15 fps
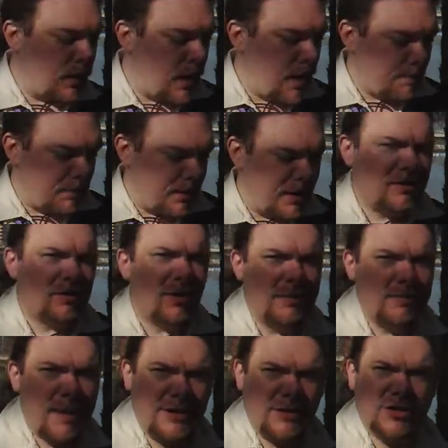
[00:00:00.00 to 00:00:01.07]
well, but as
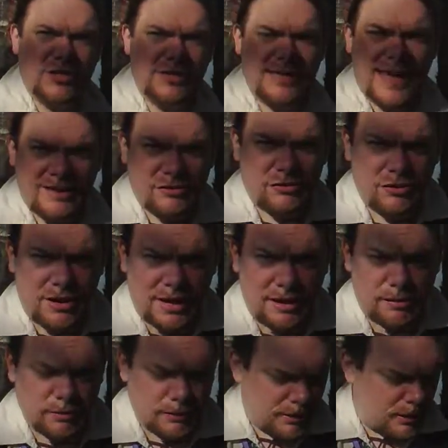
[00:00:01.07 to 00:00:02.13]
I mentioned
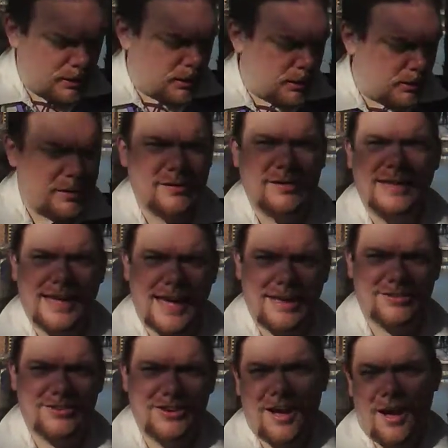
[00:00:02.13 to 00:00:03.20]
yesterday, I say
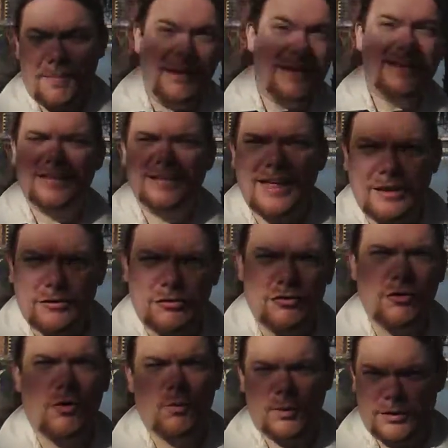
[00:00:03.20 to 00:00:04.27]
yesterday, I mean in the
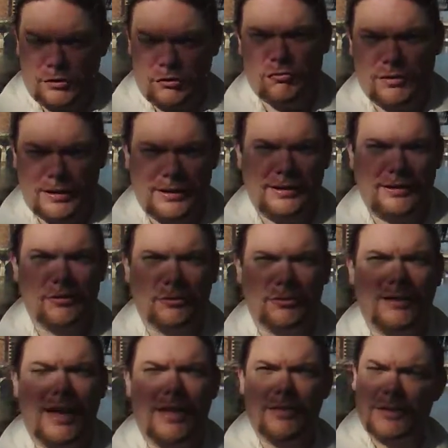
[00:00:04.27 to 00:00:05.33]
last show, when you're stringing these
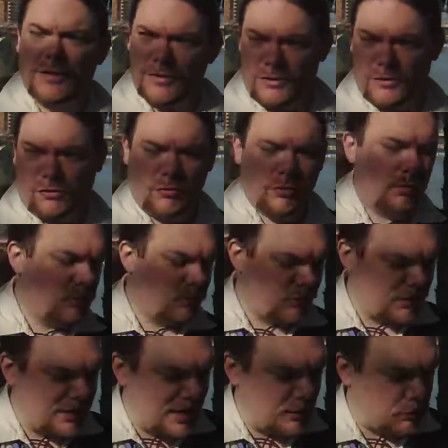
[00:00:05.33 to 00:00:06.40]
all together, the show that
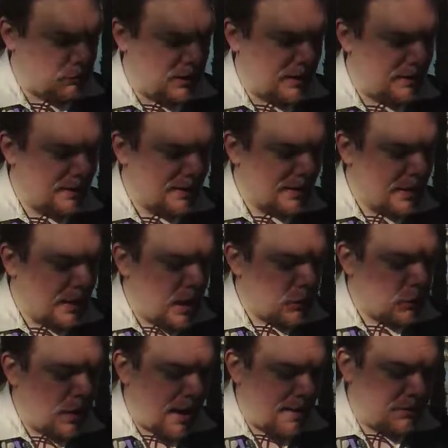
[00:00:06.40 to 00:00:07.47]
was for day 3,
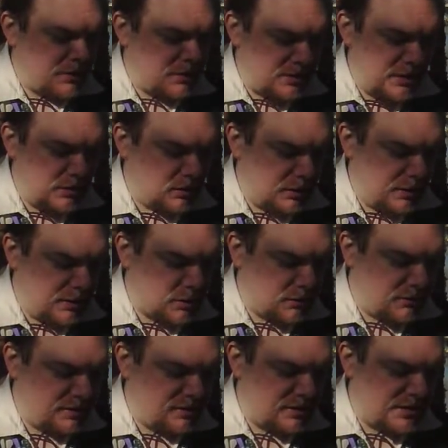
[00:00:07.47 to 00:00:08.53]
you have the T9
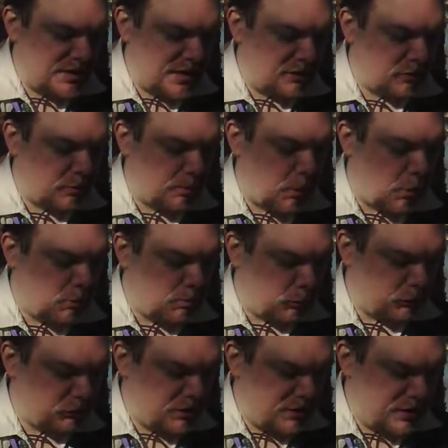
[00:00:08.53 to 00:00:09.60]
interface that takes up
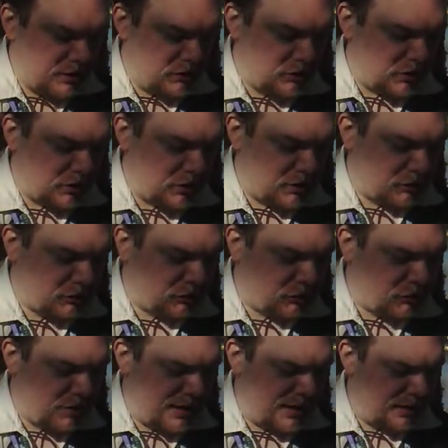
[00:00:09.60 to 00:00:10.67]
almost the entire
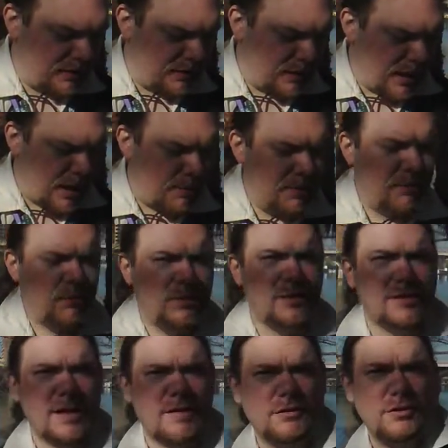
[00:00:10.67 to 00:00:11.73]
screen. I mean,
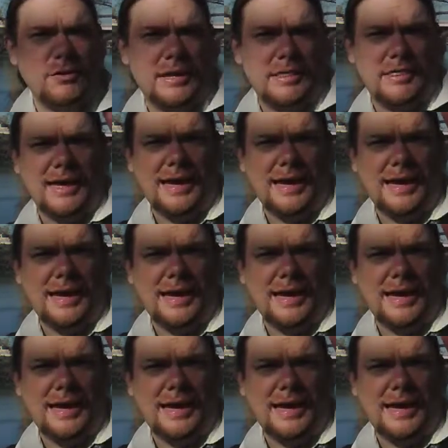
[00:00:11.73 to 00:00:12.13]
if we just have a look